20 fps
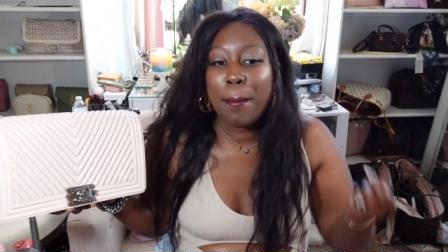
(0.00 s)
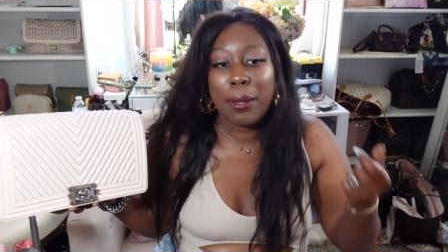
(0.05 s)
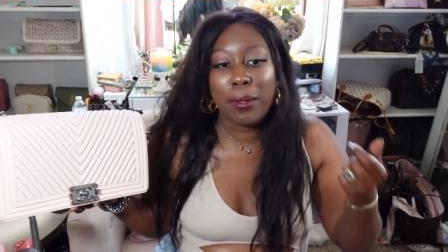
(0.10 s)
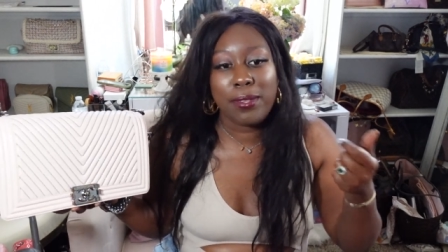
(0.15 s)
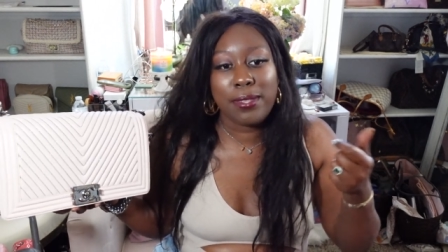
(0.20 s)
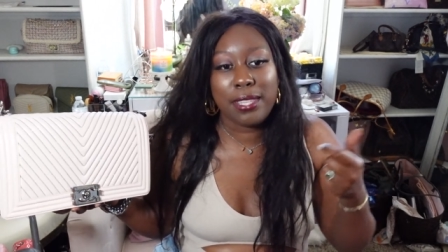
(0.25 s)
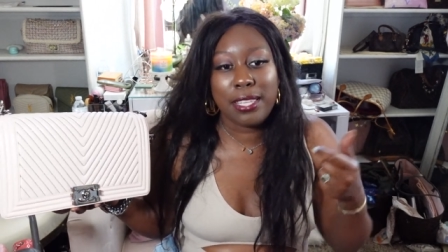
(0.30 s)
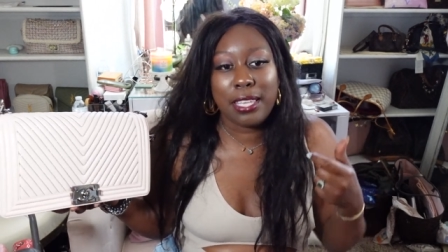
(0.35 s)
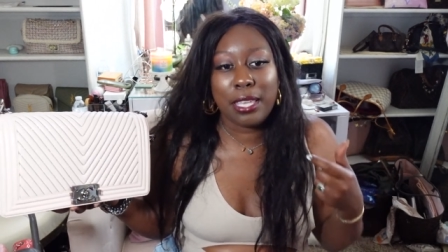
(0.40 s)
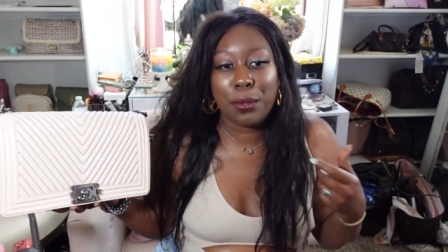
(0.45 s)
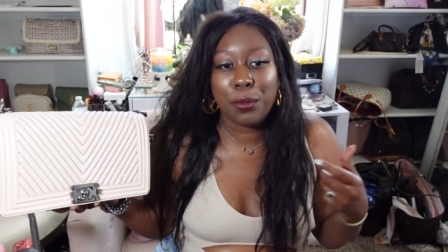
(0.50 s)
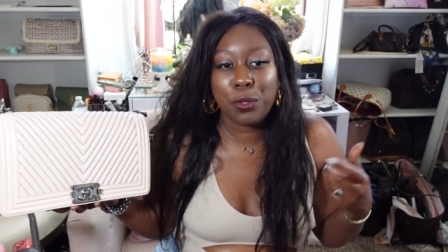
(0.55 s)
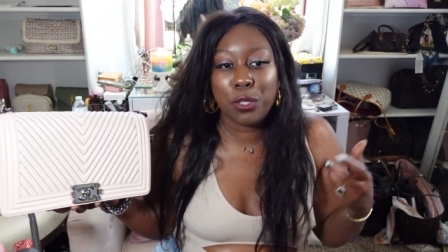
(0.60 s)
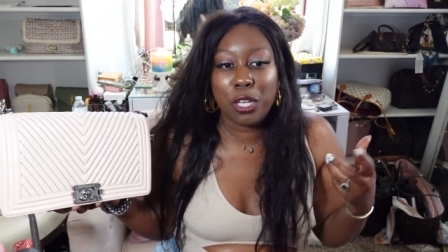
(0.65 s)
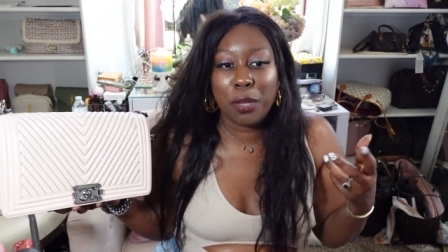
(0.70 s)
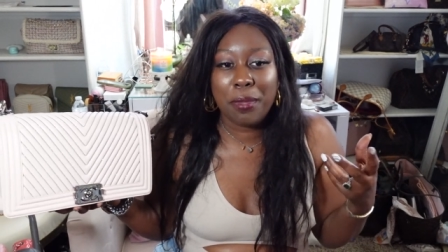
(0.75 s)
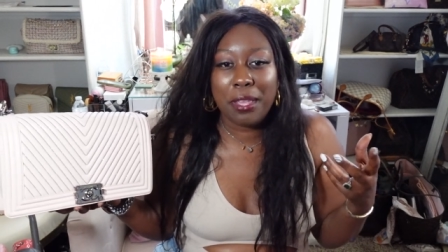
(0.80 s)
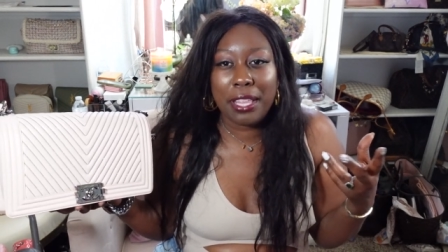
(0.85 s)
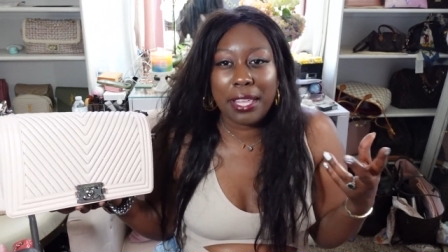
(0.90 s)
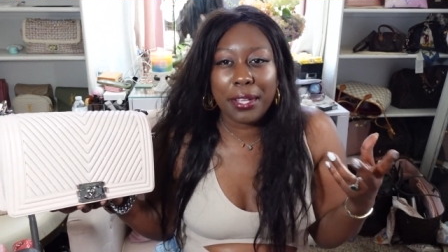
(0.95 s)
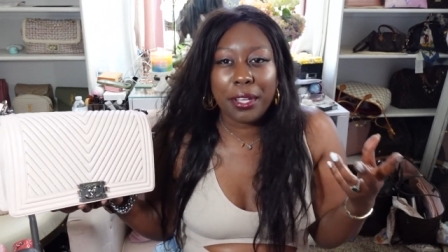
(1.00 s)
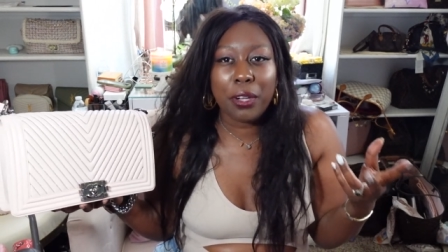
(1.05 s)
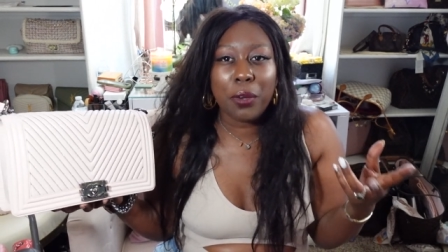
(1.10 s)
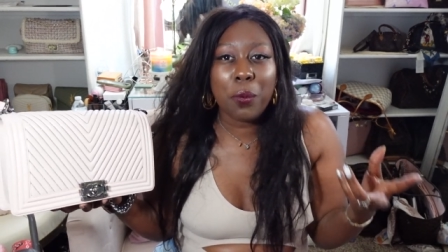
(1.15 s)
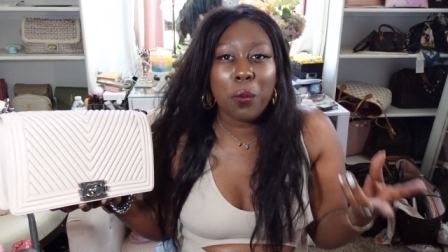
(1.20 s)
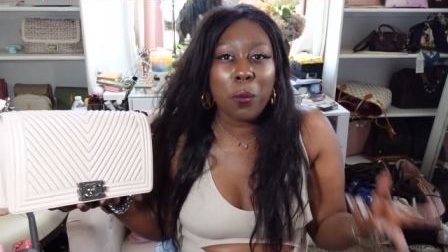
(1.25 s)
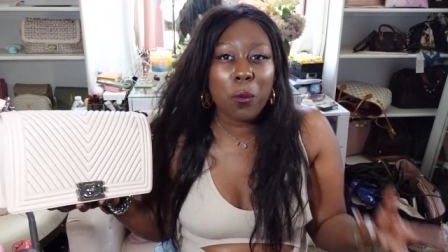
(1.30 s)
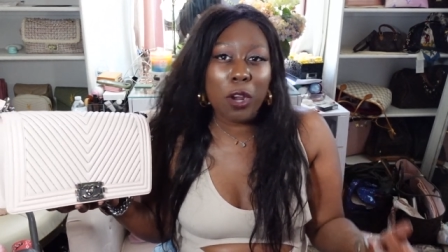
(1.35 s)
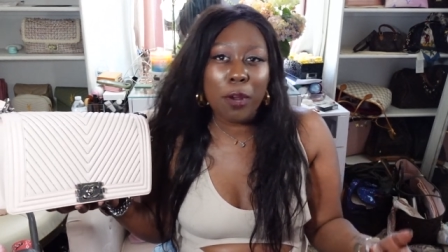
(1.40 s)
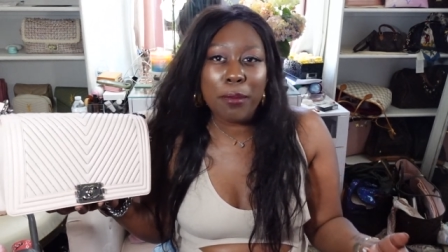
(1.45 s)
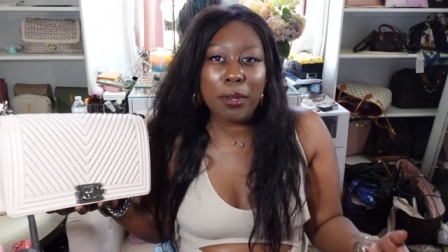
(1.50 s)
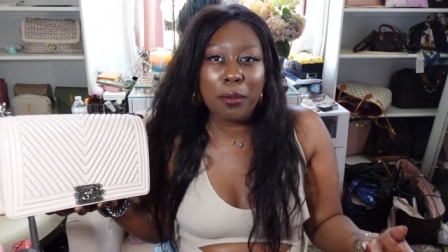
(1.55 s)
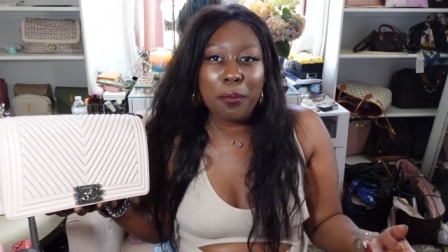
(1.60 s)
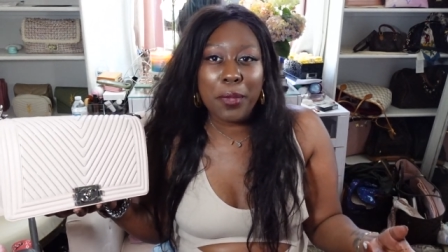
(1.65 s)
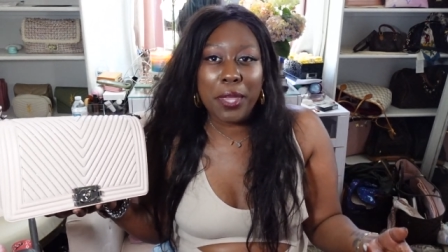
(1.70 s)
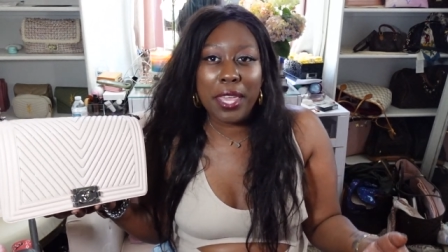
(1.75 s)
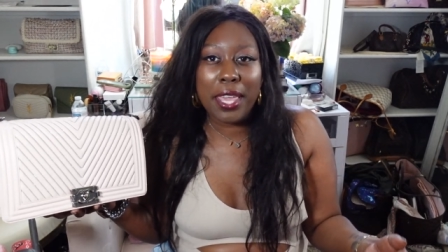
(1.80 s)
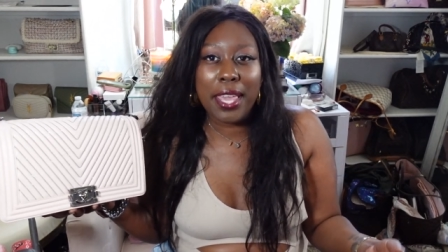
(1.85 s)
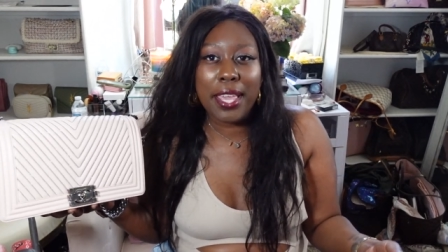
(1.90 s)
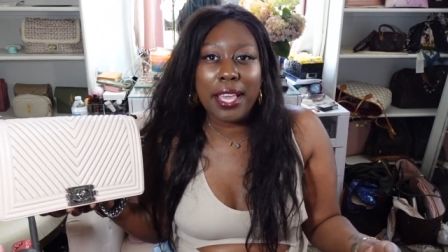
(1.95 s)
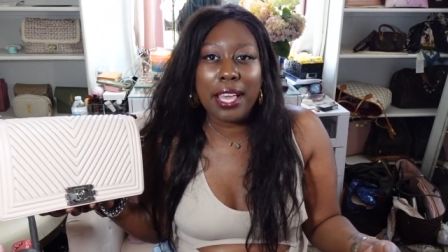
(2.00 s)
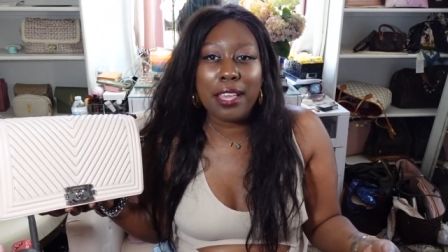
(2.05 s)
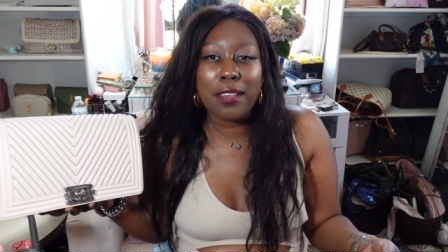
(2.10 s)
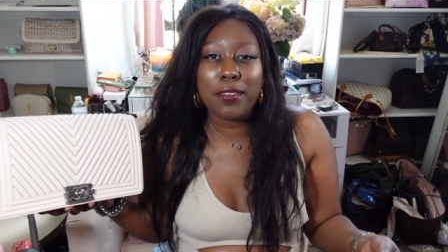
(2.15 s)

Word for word: I was thinking it was gonna be like a warmer pink.